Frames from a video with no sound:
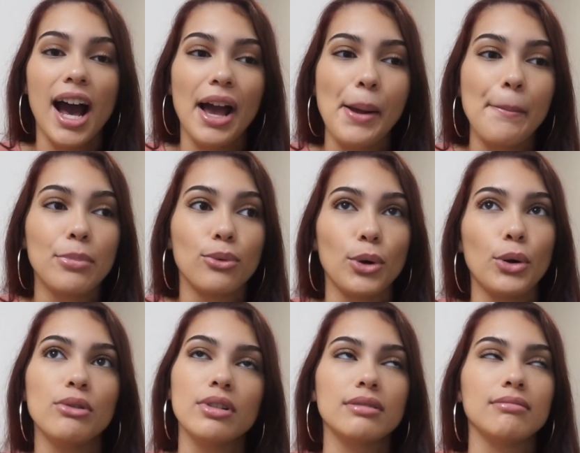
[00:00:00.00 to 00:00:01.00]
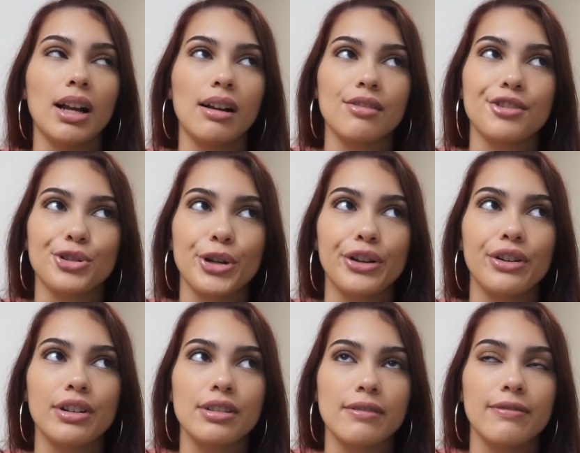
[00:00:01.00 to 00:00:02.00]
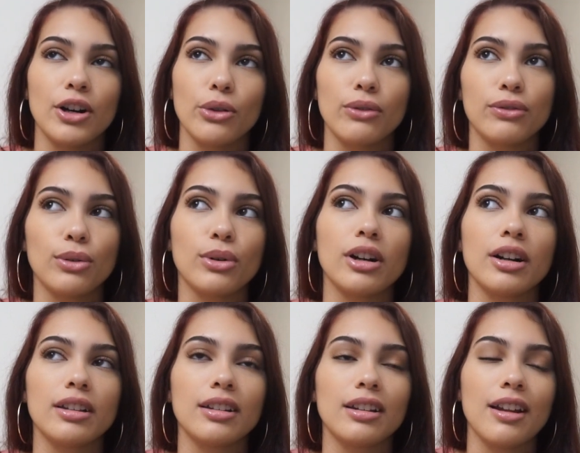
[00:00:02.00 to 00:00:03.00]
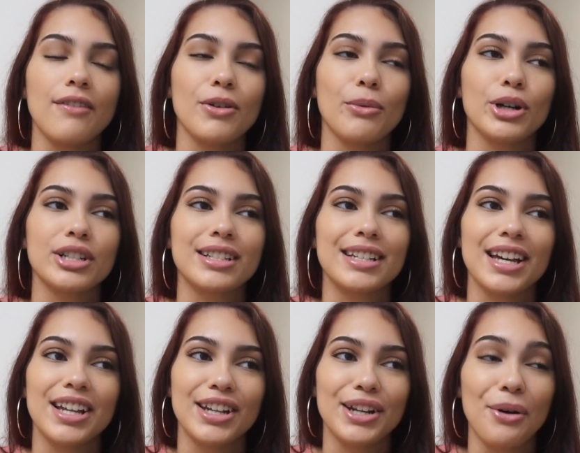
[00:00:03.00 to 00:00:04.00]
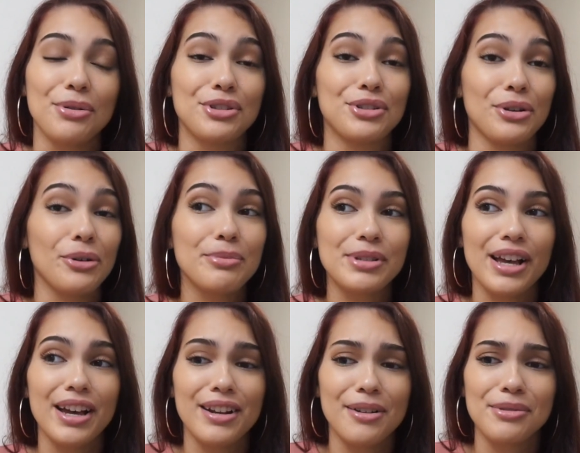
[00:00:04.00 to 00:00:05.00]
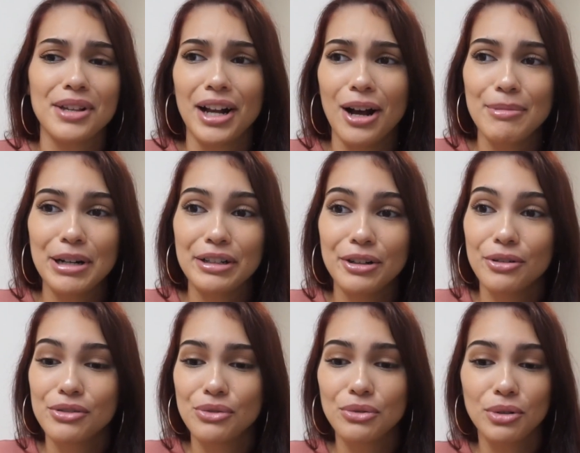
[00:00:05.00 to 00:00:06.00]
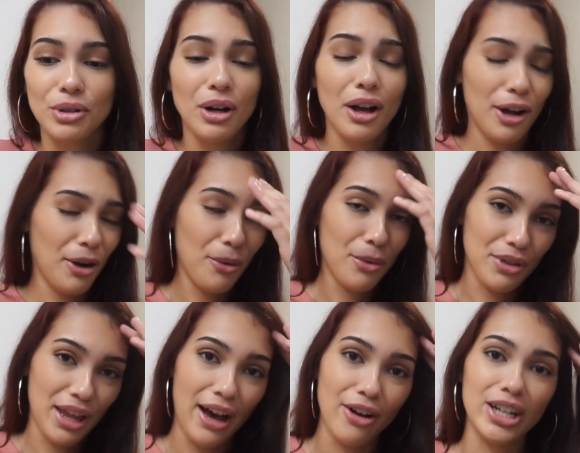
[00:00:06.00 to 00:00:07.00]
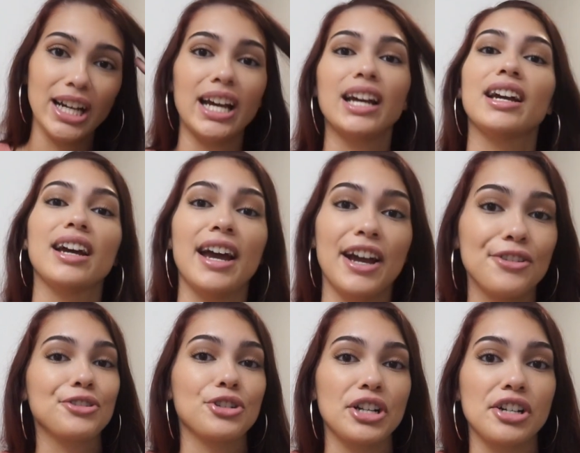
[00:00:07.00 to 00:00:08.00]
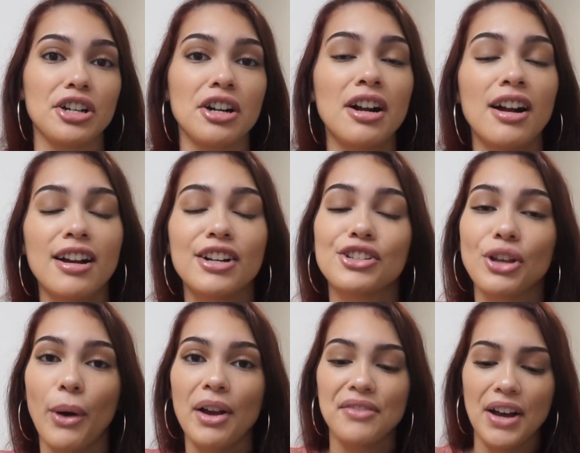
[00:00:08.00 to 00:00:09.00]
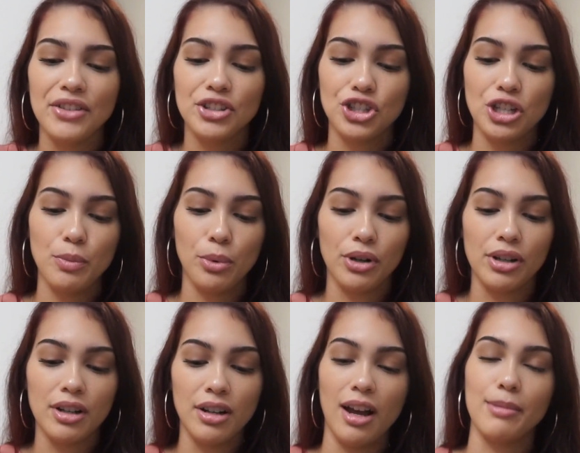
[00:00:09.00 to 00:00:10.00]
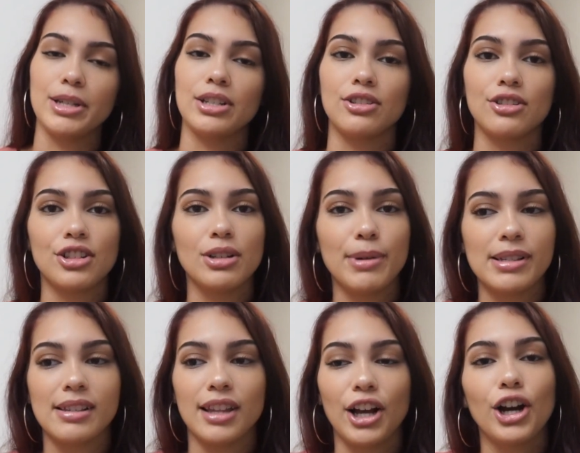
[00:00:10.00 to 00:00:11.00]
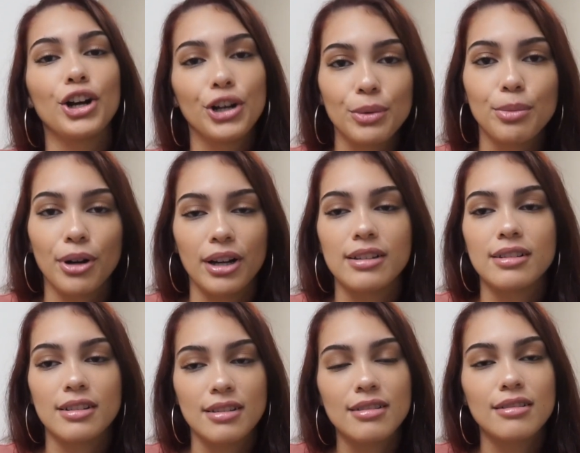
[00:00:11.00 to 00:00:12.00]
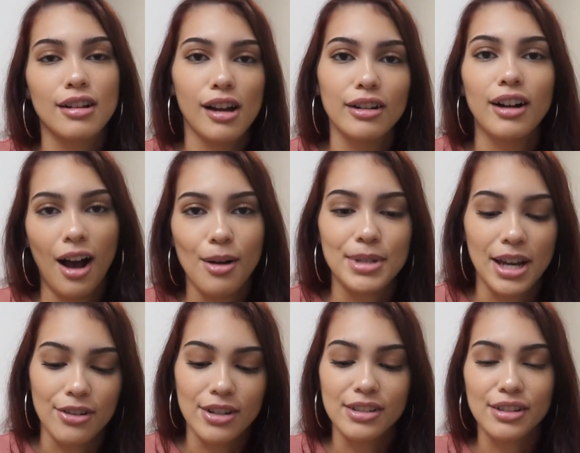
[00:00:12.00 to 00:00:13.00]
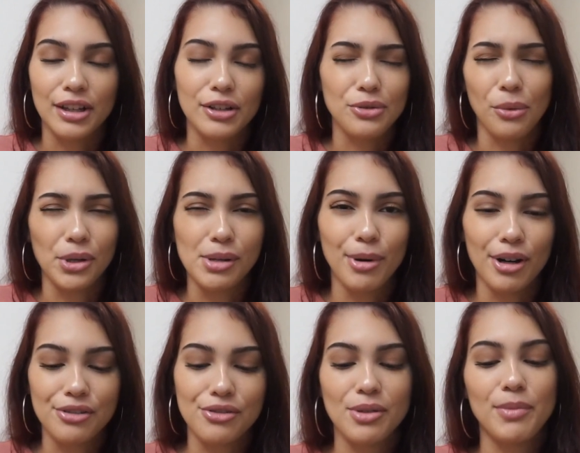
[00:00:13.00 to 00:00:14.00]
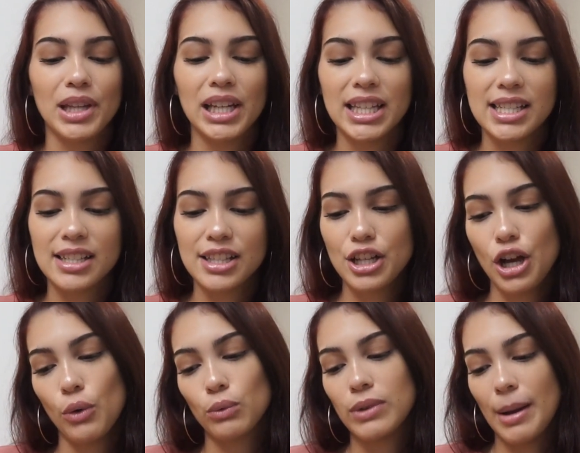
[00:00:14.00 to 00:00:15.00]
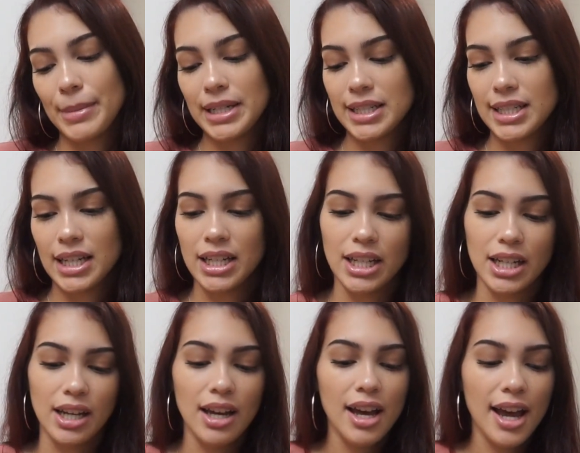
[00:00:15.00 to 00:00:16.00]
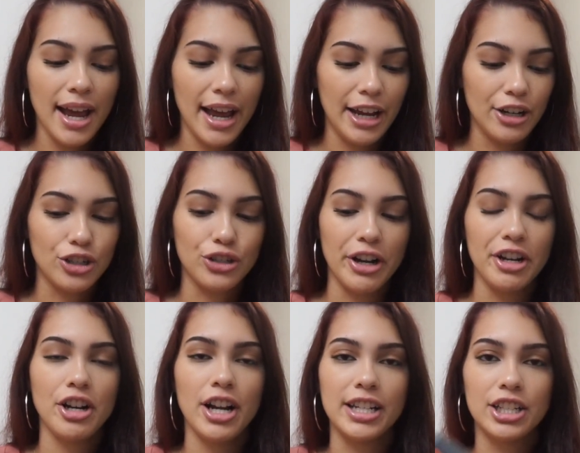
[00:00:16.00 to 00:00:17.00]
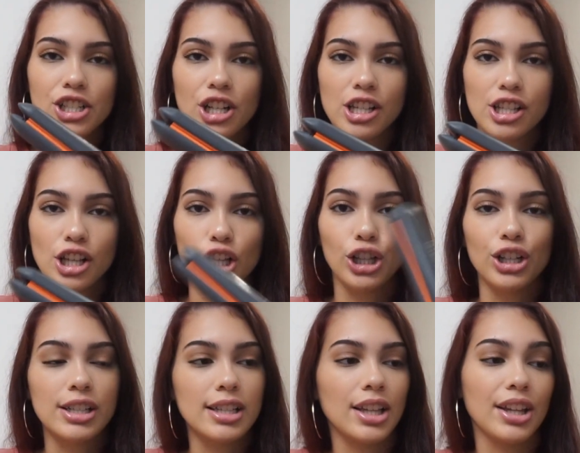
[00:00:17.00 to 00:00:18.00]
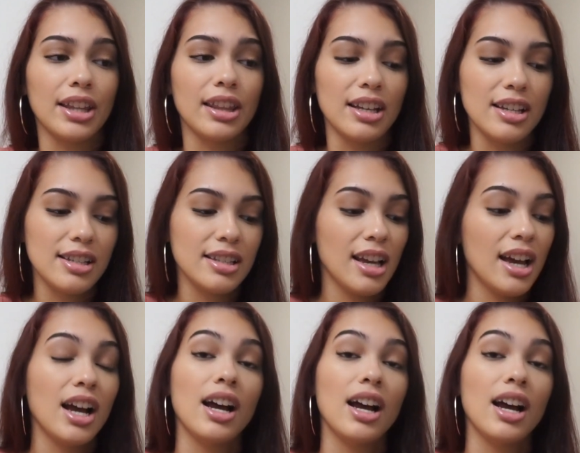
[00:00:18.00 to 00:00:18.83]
I broke my other straightener because it fell on the floor and then it never worked again, and I was so upset, and I was like, how am I gonna go to school without a straightener? So I found this cheap one. I mean, cheap as in like a good price. Let's calm down. It's like 20 bucks or something. This is the Remington hair straightener, and it just looks like this.